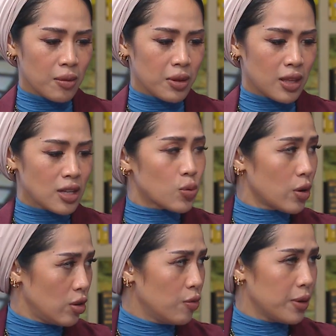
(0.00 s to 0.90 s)
I mean, that's what
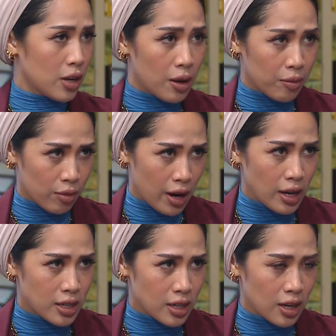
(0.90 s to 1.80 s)
you become,
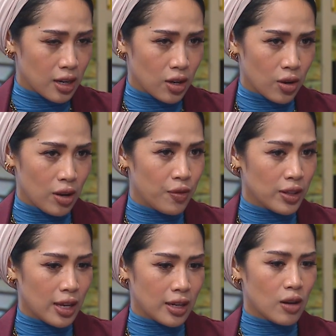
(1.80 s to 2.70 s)
right? And you know,
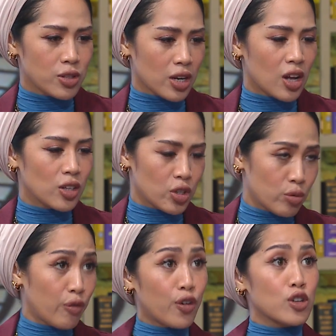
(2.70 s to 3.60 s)
even like now, a psychologist
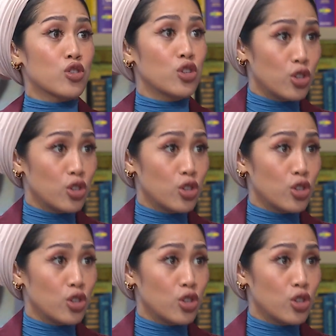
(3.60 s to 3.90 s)
refers to